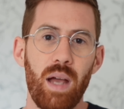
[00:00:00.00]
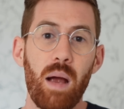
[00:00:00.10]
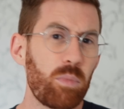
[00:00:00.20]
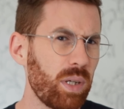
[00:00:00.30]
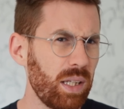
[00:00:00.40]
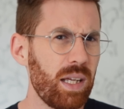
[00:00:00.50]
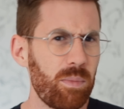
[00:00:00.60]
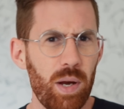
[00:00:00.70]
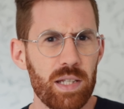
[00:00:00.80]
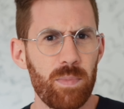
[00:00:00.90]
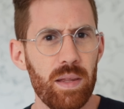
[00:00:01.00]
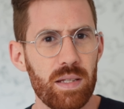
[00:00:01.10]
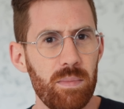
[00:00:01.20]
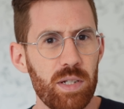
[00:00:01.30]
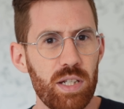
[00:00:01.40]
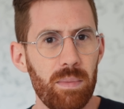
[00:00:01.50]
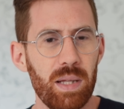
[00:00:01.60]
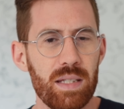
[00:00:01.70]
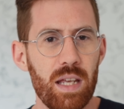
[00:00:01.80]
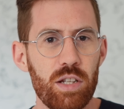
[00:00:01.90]
I'm really impressed by this image
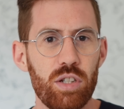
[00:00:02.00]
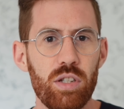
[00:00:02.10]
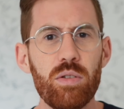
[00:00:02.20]
stabilization.